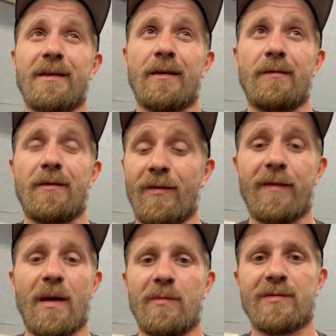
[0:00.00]
in it. The only
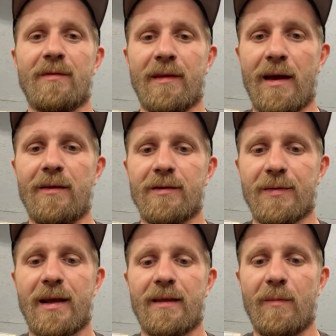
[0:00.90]
time it was on a dyno is when
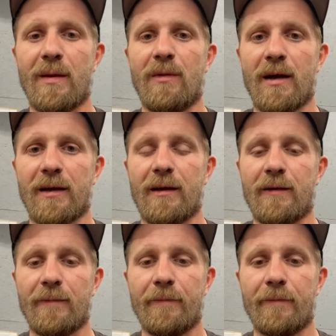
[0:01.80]
it had the big block in it.